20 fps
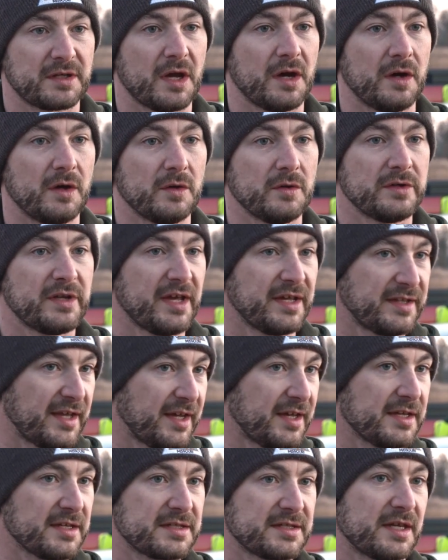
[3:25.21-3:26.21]
code, and
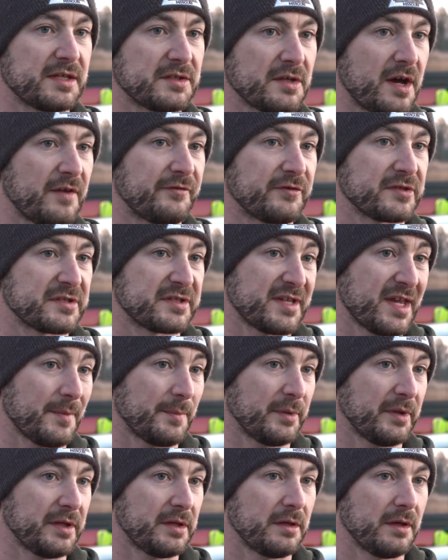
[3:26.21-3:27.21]
that gets sent off for
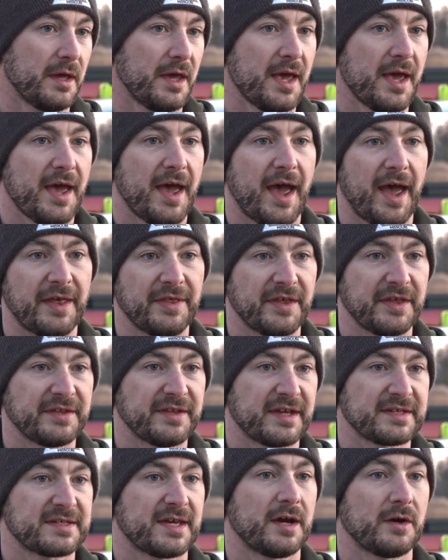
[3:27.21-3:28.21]
sampling. And then
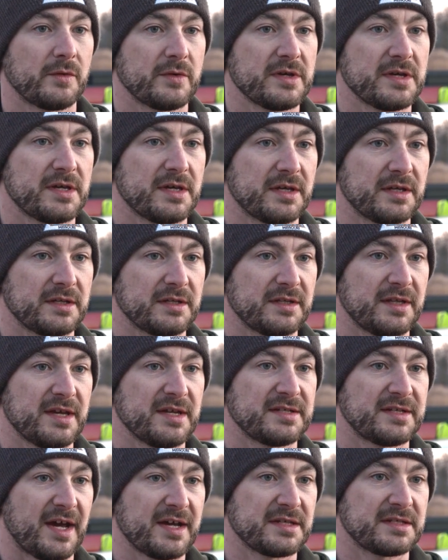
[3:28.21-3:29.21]
that's how
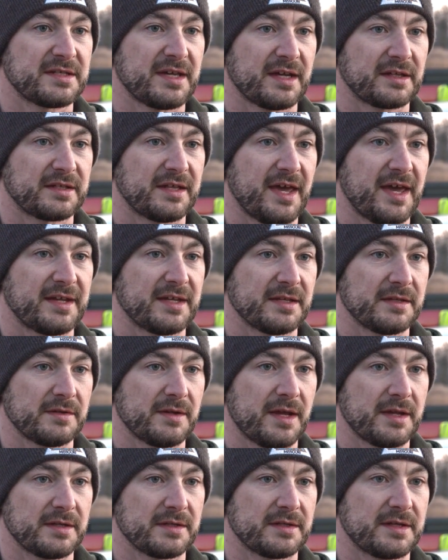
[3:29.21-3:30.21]
they dissect that
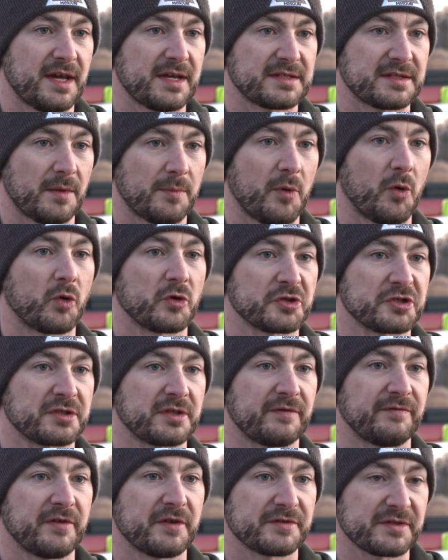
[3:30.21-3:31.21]
and test a portion
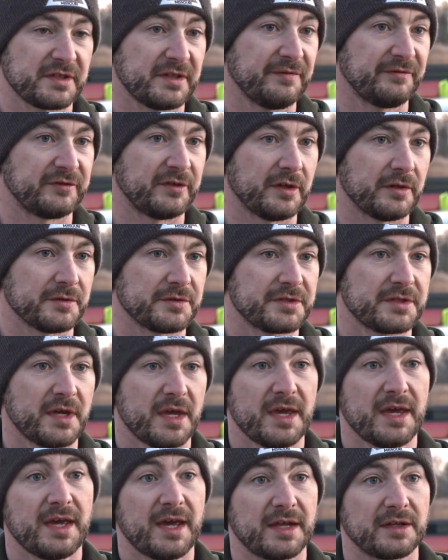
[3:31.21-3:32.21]
of those lymph nodes
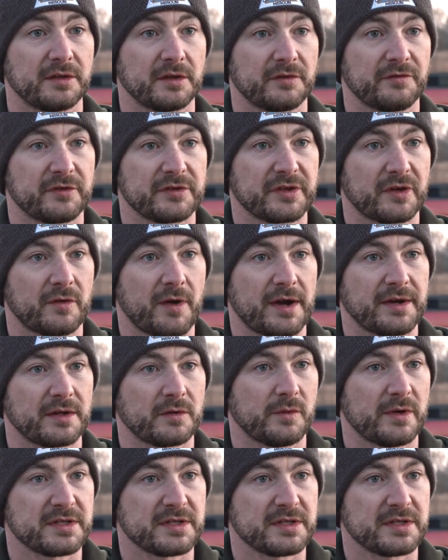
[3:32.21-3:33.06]
and look for the chronic